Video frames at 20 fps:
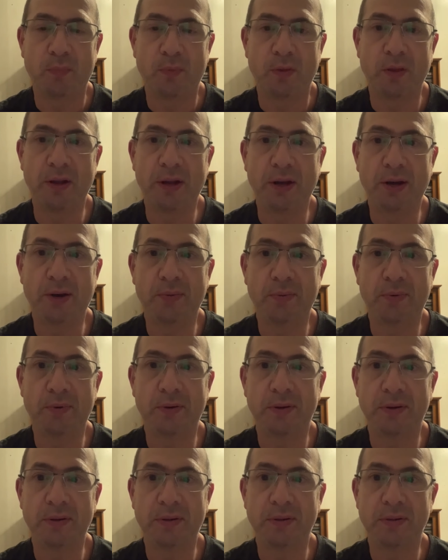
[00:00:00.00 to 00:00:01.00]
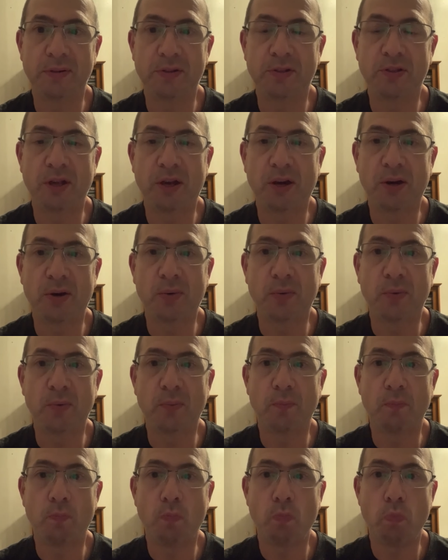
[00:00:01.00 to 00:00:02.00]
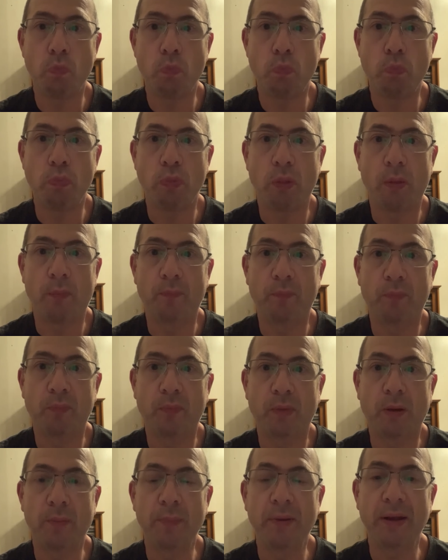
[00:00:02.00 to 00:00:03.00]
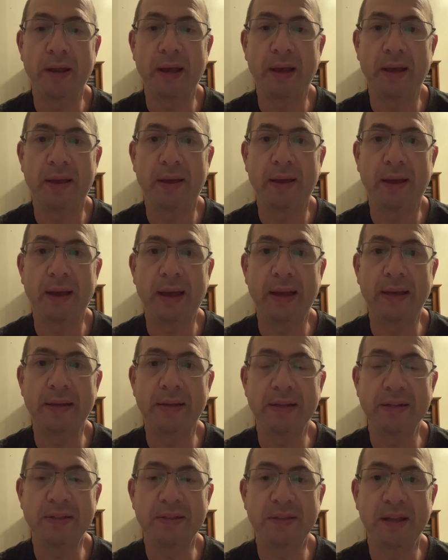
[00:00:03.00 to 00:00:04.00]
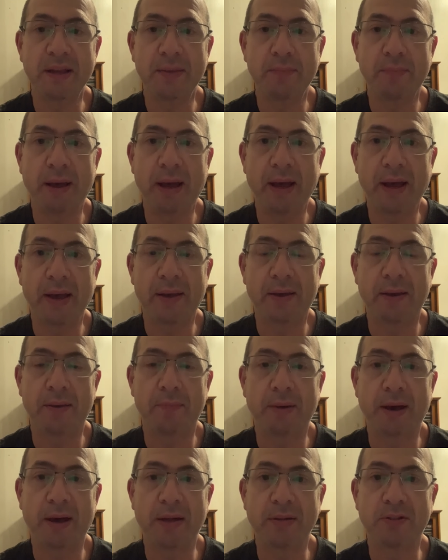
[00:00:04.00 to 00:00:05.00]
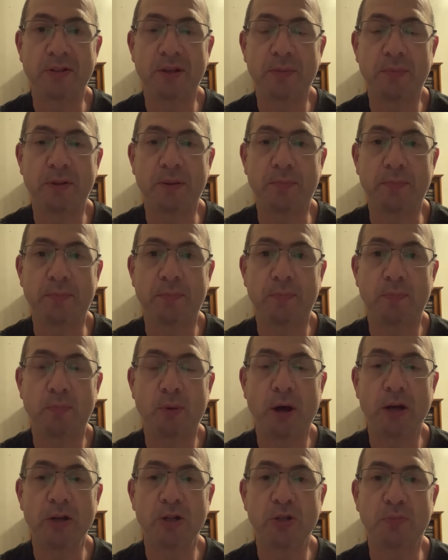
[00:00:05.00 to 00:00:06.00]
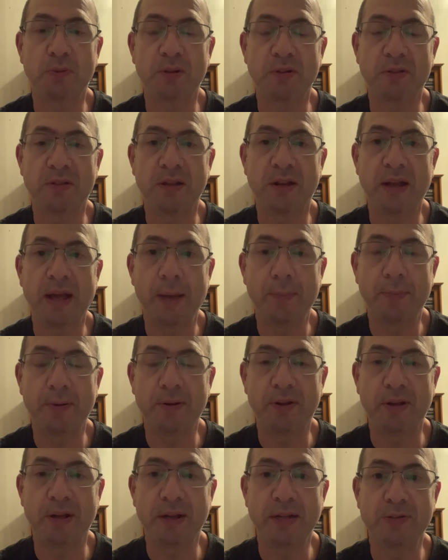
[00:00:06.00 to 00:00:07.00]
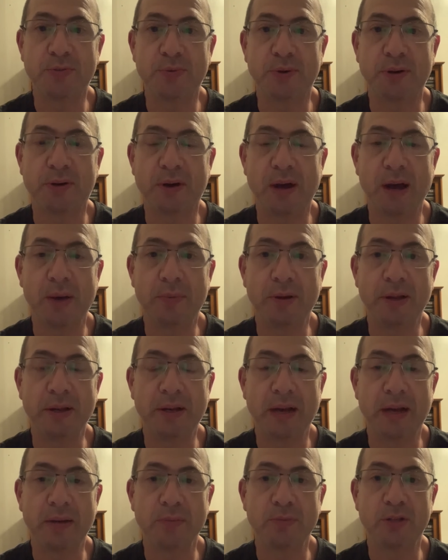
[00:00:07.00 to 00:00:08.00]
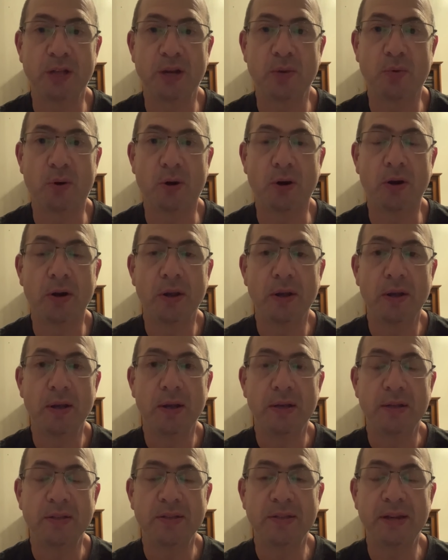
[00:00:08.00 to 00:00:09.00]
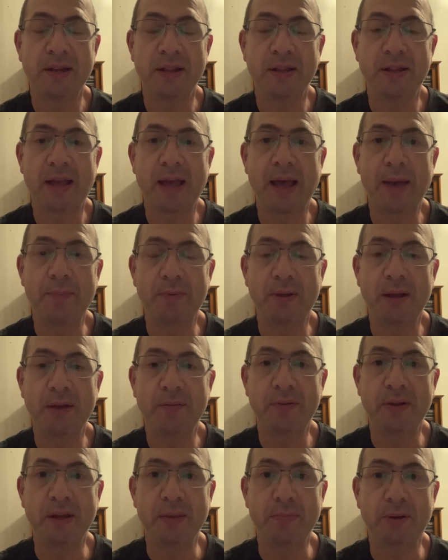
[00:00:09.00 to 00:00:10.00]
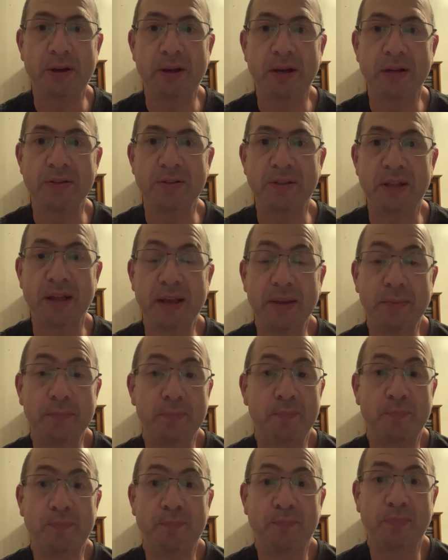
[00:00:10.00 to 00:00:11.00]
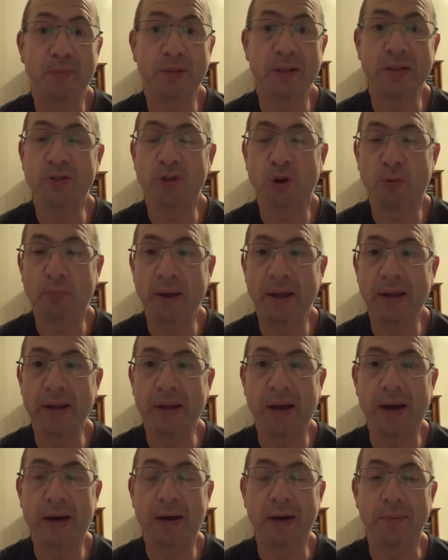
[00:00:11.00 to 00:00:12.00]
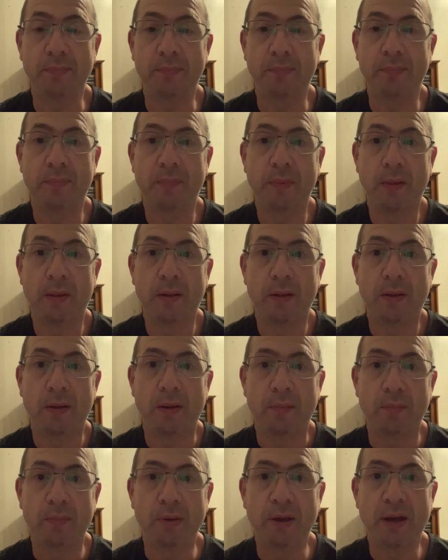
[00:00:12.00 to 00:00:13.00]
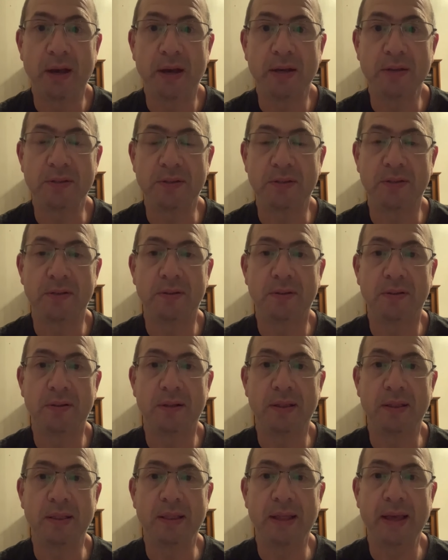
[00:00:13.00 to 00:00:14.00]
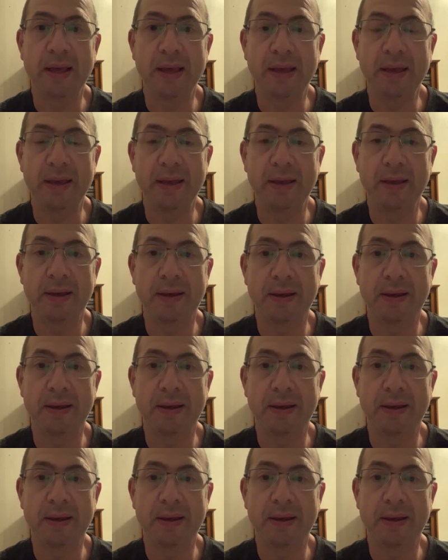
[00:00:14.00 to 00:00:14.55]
You know, so, I mean, and let's think back about some of the punishments that happened to Israel, how many times they were sent into captivity because they disobeyed God, because they,